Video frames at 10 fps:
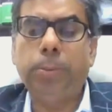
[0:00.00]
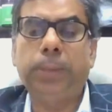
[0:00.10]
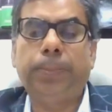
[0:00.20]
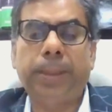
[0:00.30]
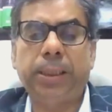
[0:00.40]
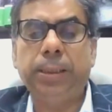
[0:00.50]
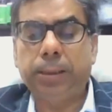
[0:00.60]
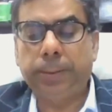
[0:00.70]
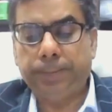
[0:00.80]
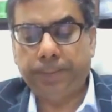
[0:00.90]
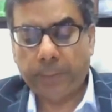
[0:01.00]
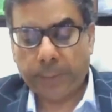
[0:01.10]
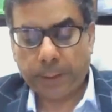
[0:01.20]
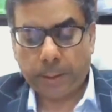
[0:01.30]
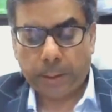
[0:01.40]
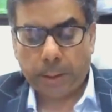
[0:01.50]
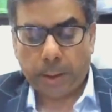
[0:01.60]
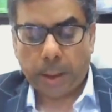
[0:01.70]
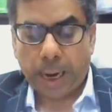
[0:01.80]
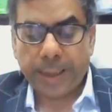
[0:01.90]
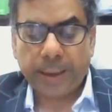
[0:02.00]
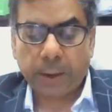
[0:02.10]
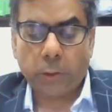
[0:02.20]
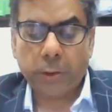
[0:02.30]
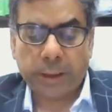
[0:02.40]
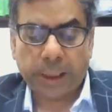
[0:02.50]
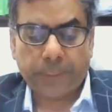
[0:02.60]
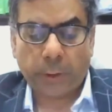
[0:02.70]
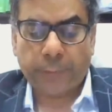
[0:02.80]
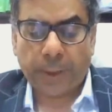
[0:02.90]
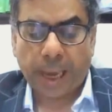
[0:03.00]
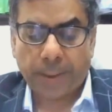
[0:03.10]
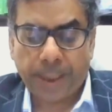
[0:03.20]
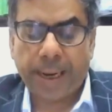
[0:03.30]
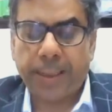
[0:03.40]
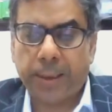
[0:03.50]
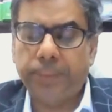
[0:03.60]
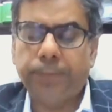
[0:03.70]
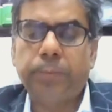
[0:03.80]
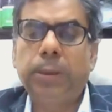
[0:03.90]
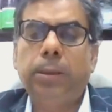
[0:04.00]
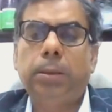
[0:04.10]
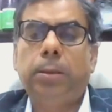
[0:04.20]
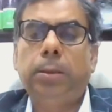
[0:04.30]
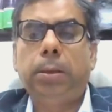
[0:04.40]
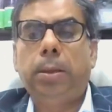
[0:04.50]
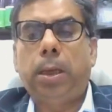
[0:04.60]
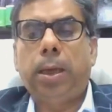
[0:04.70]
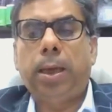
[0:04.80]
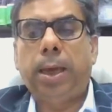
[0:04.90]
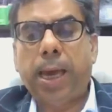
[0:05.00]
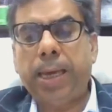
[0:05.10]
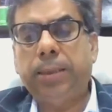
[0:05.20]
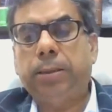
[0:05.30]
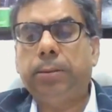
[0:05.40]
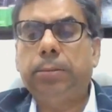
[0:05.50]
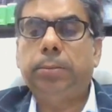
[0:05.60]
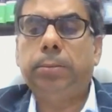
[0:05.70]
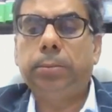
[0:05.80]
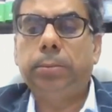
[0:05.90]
economic presence and the concept of MLI, has